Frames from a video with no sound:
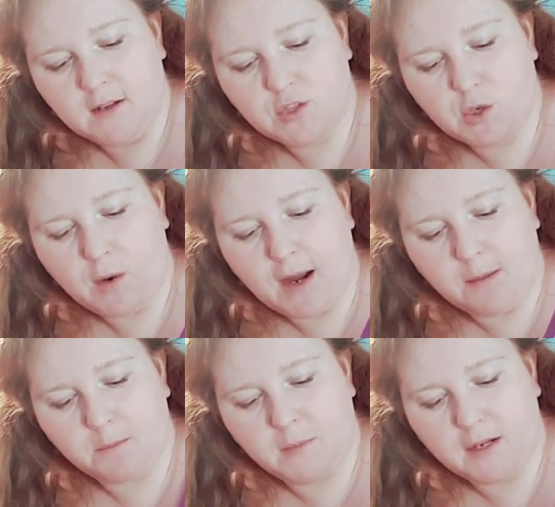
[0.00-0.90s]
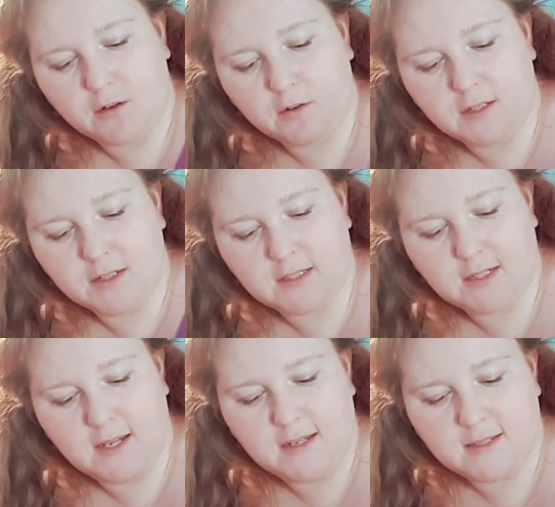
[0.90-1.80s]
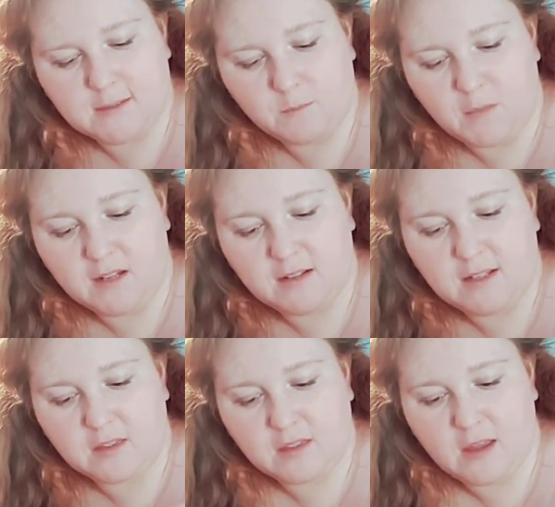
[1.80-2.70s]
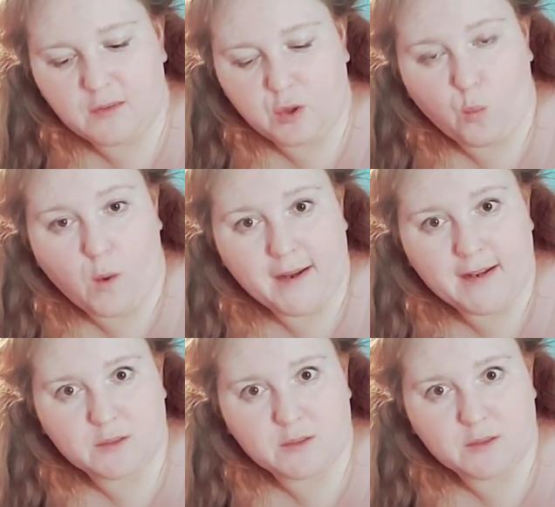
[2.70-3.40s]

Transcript: So what my goal is today is mainly that the white is